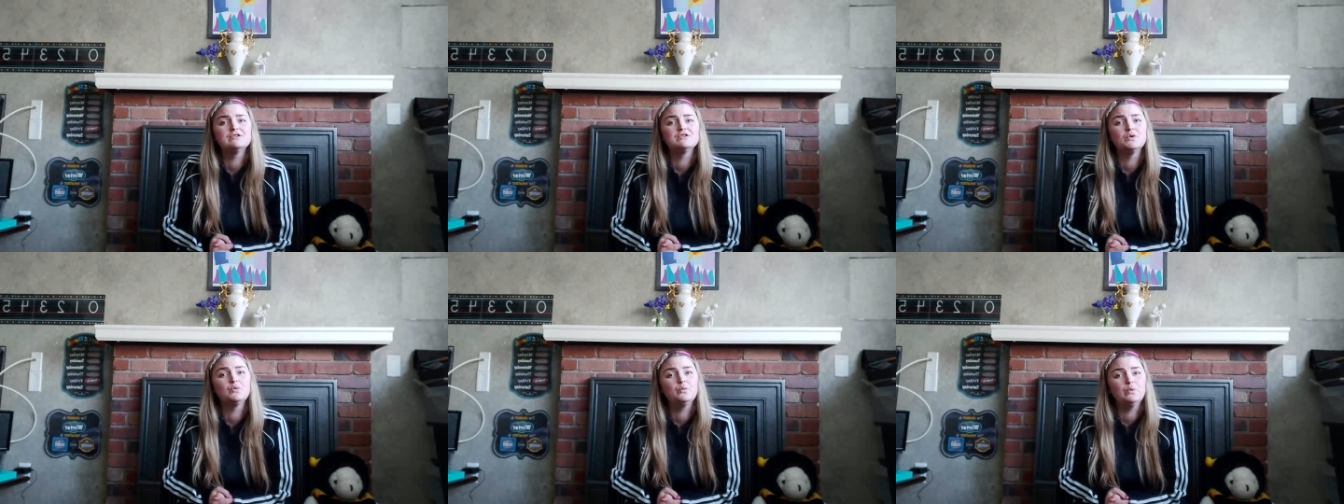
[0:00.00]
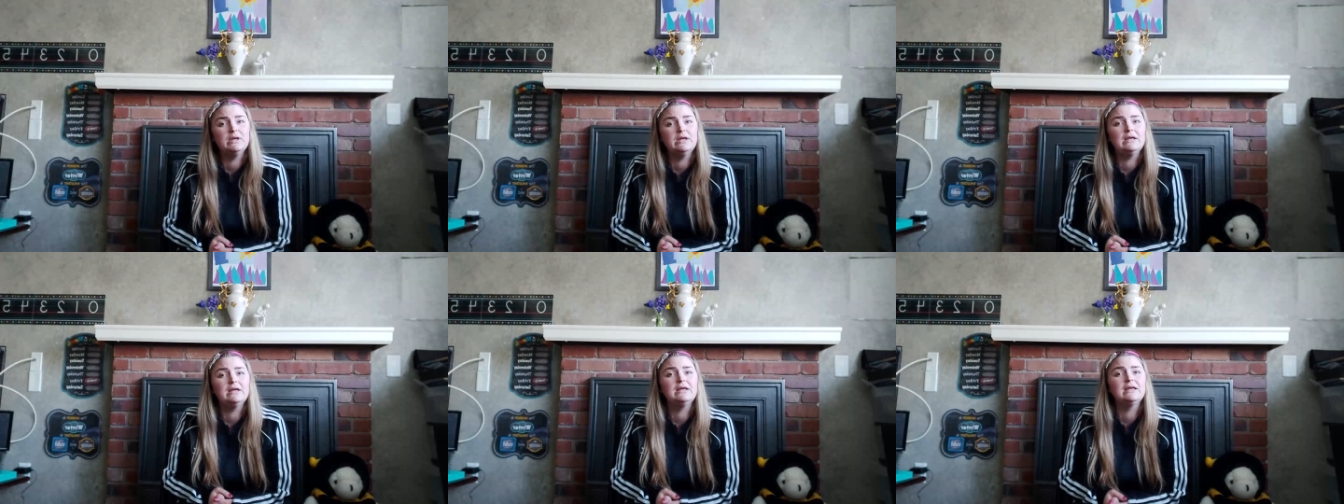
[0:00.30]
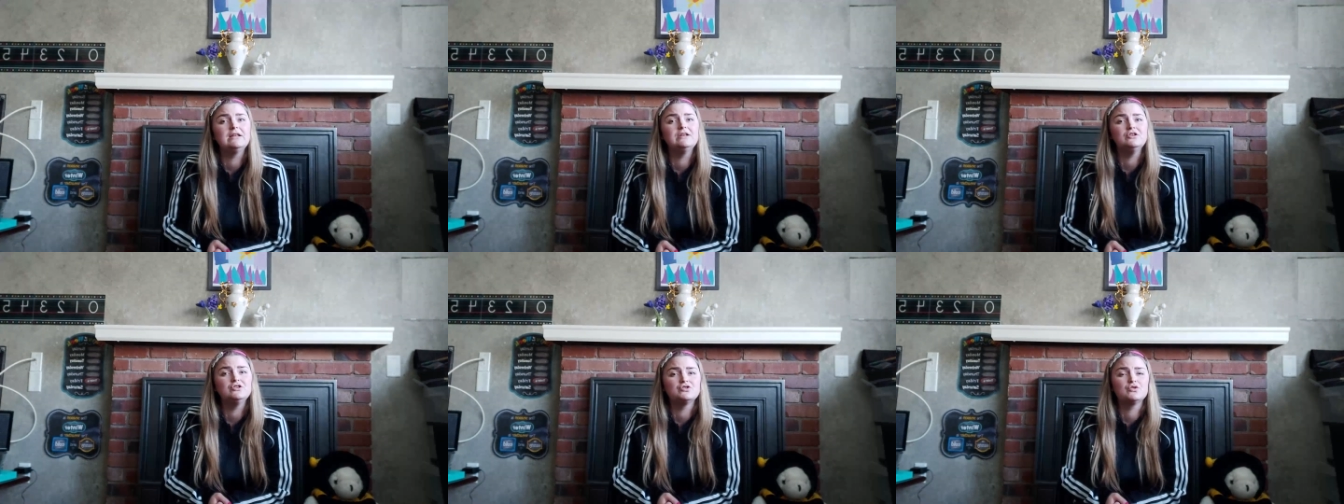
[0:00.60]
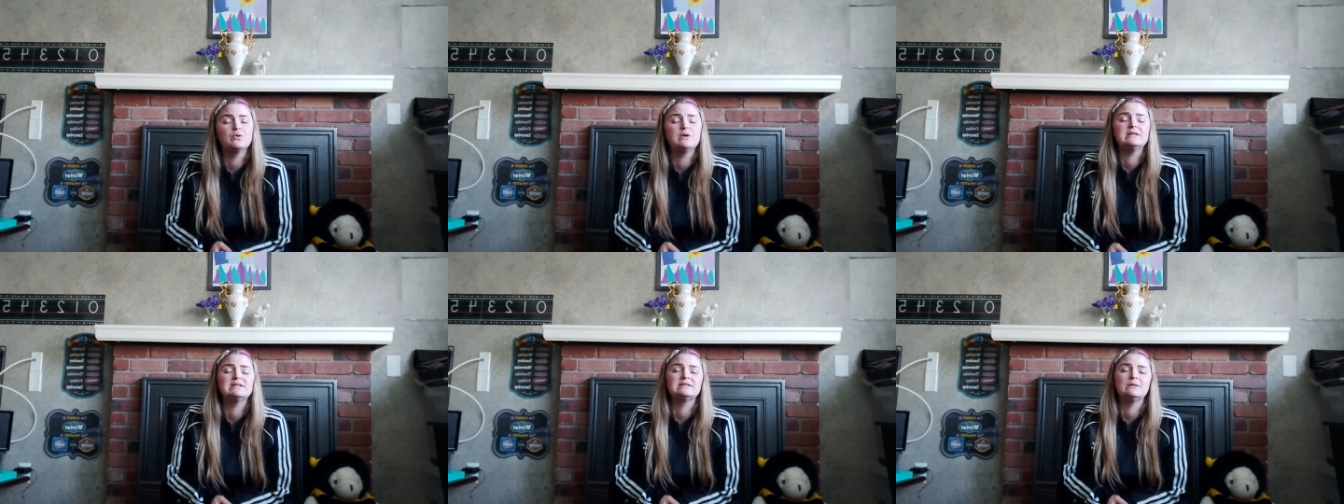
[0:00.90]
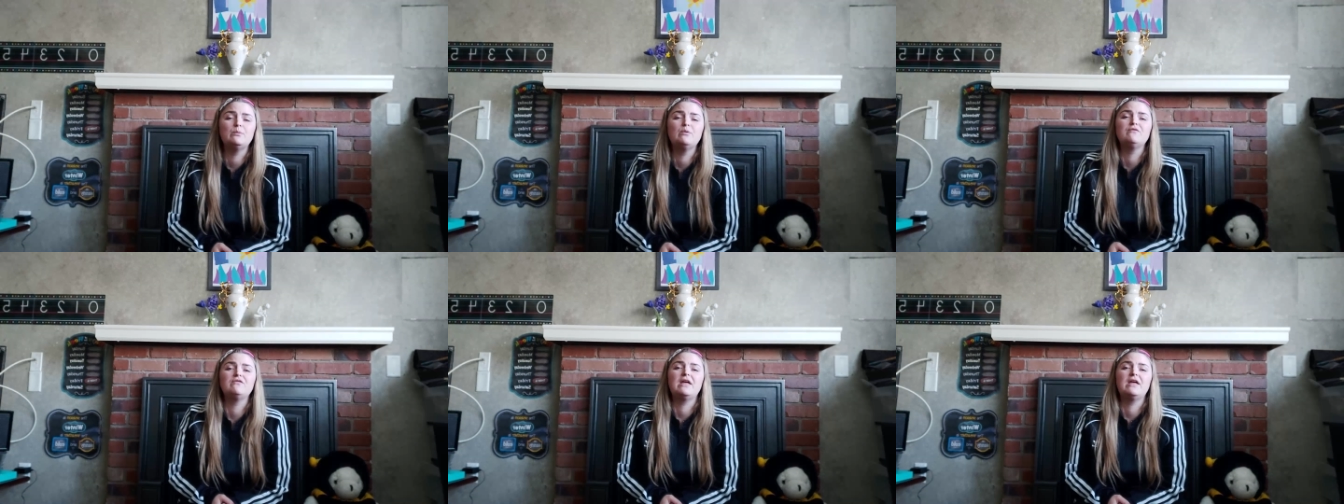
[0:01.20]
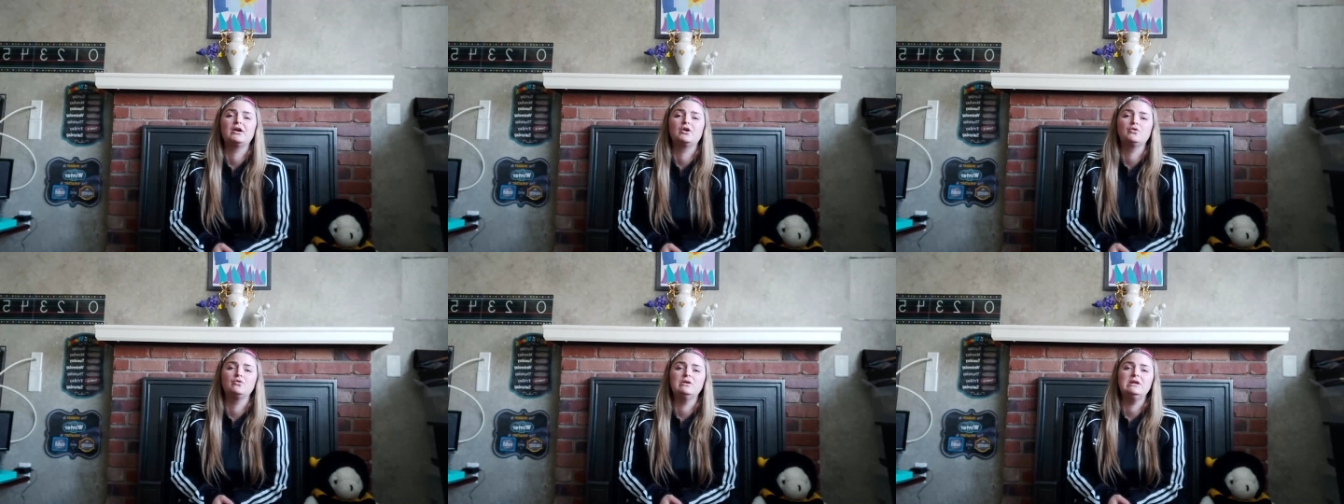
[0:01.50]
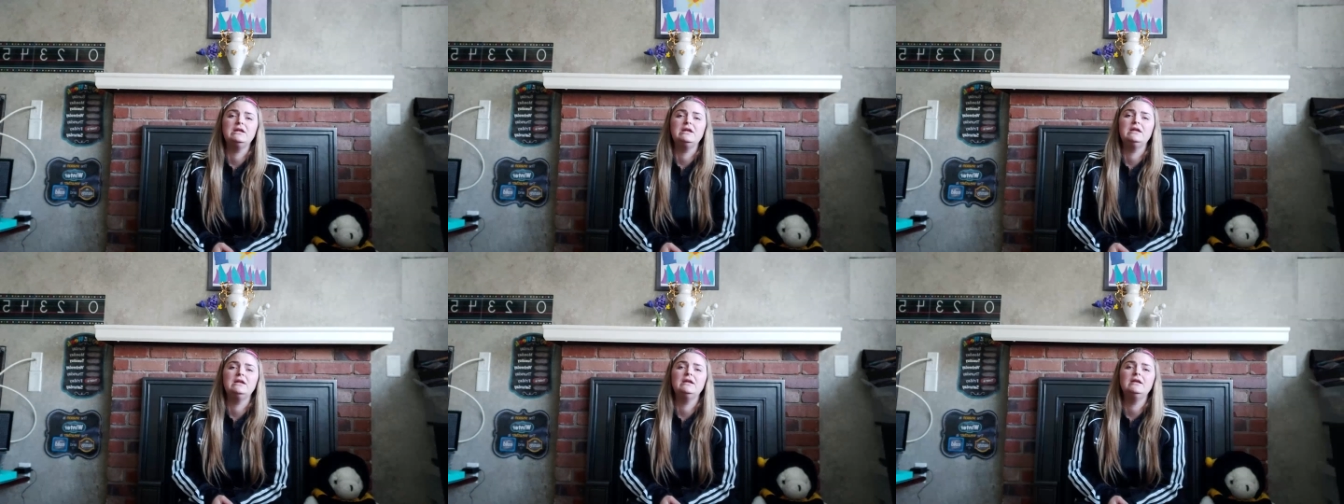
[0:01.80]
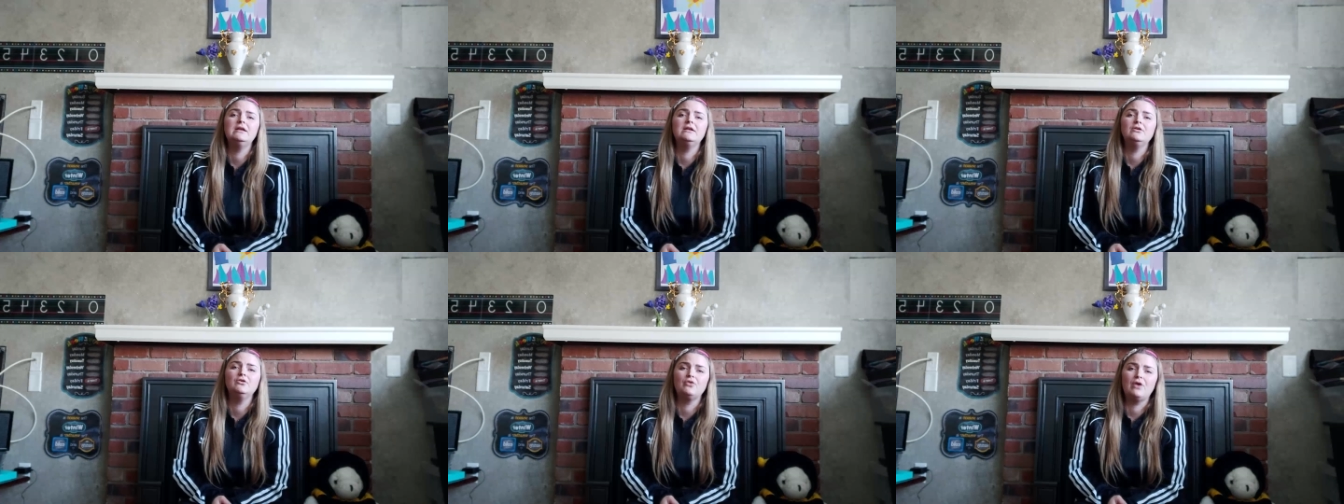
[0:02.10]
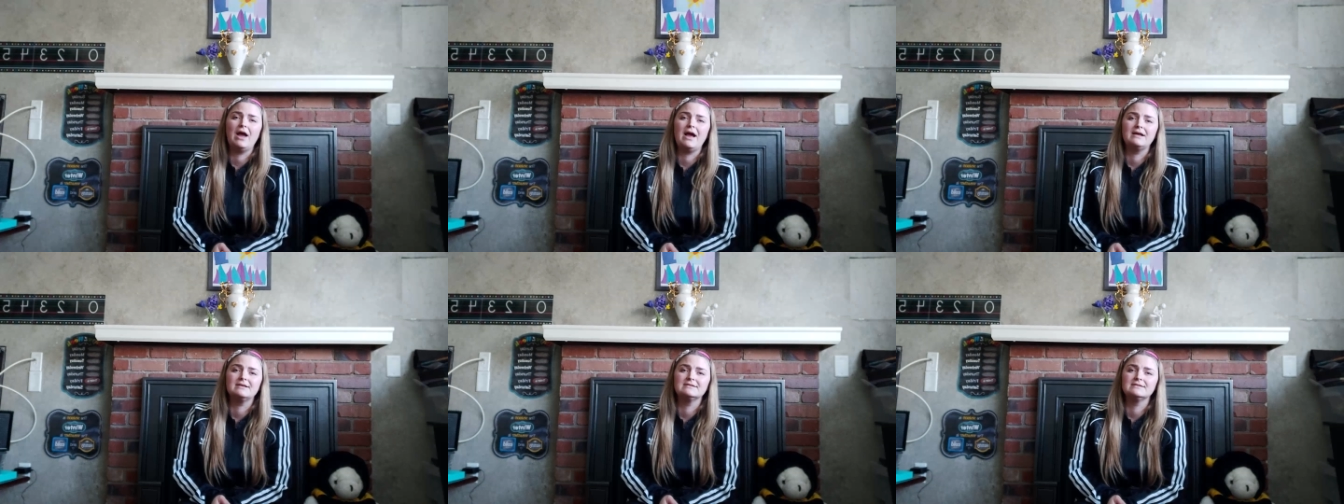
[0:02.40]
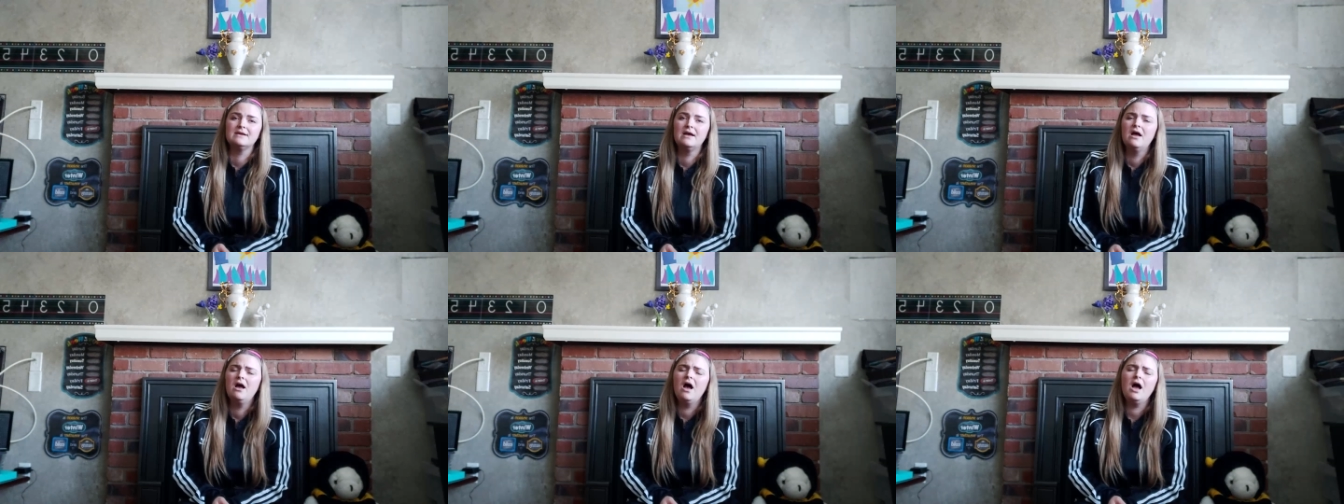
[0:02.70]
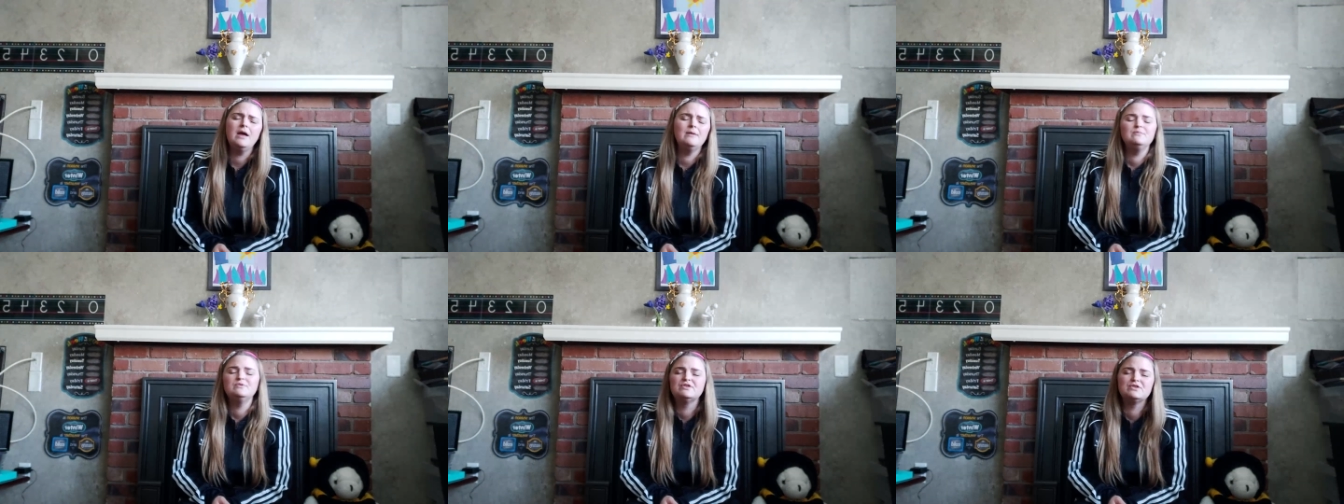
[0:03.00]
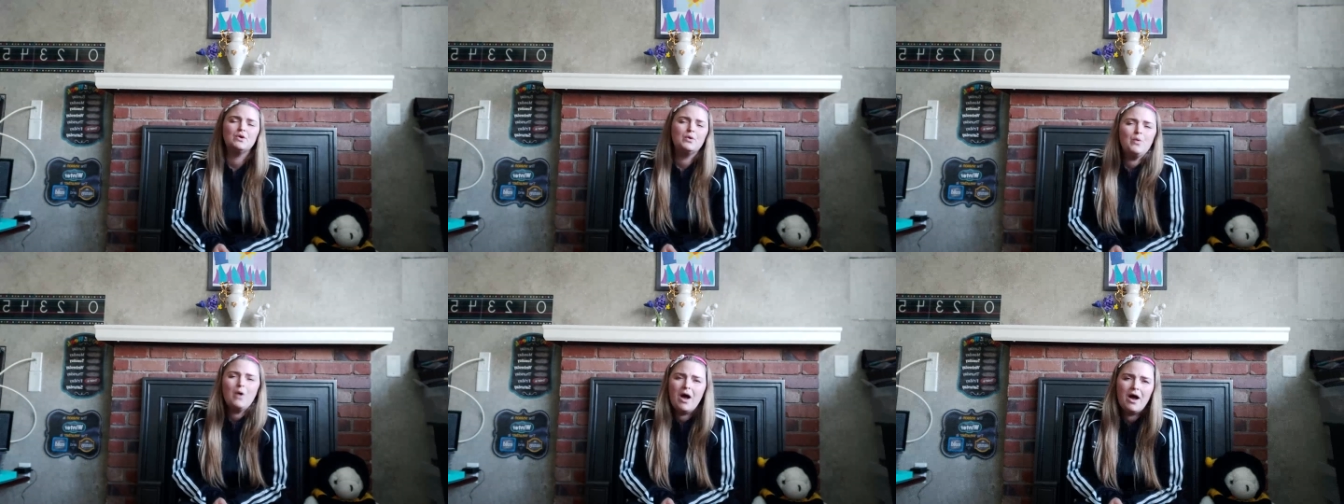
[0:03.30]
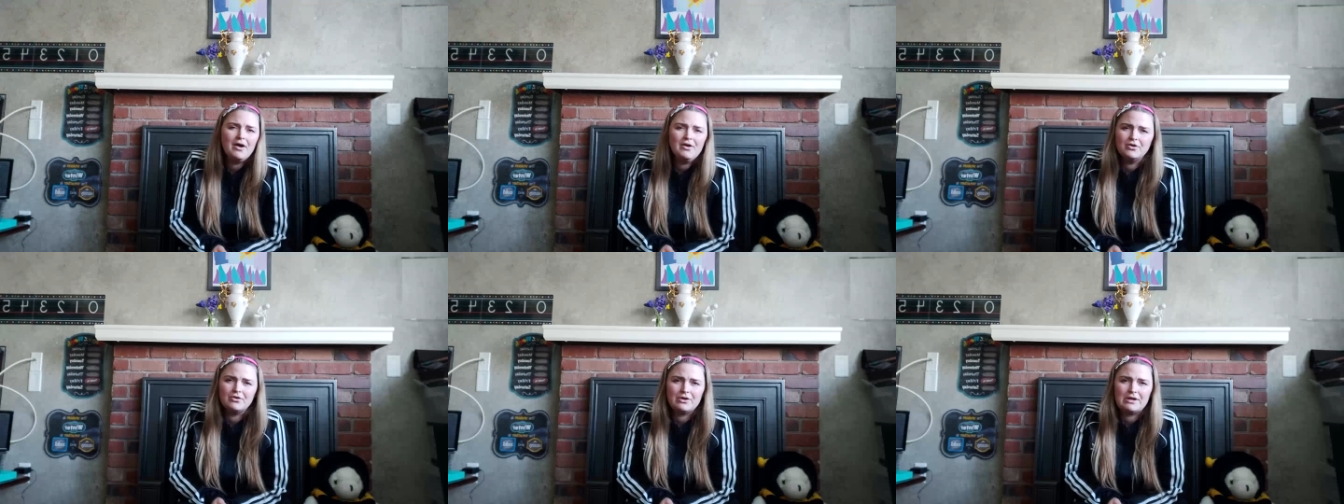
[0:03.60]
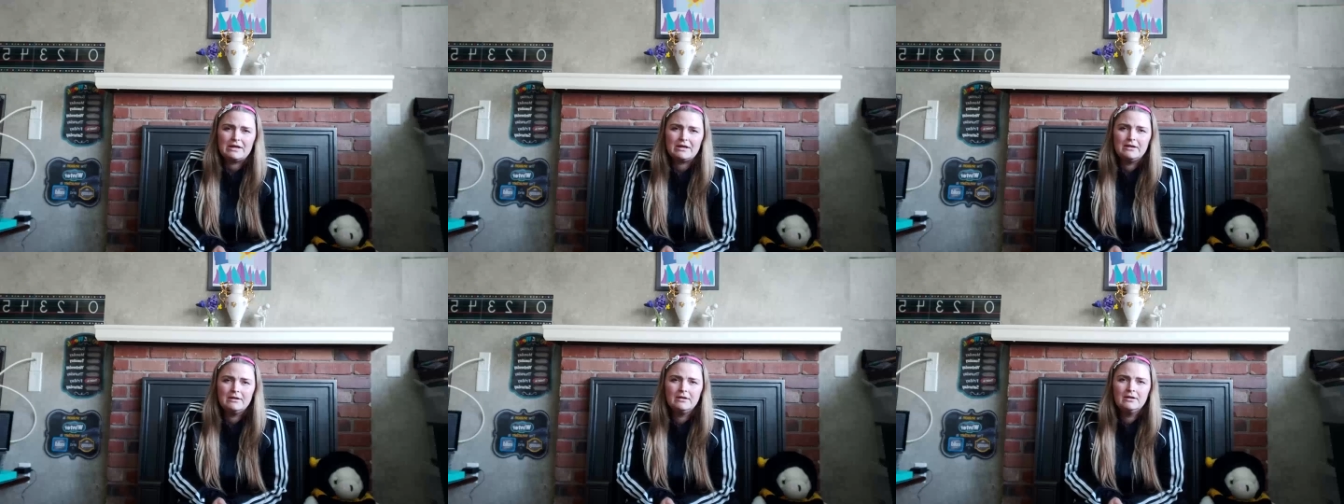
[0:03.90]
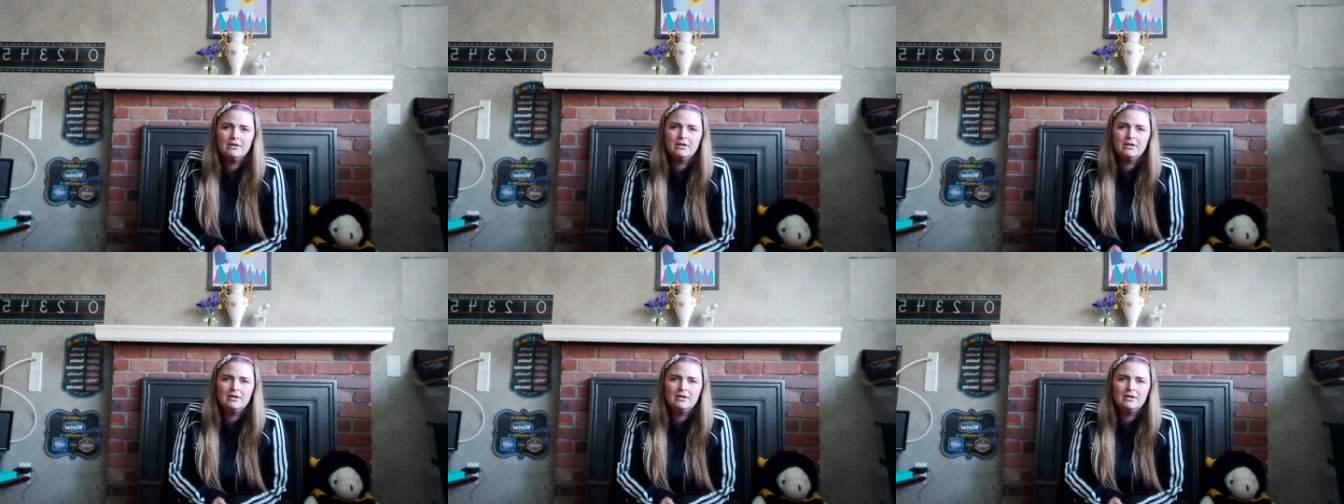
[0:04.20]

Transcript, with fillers: so we can enjoy some of that green grass. I'm so hungry.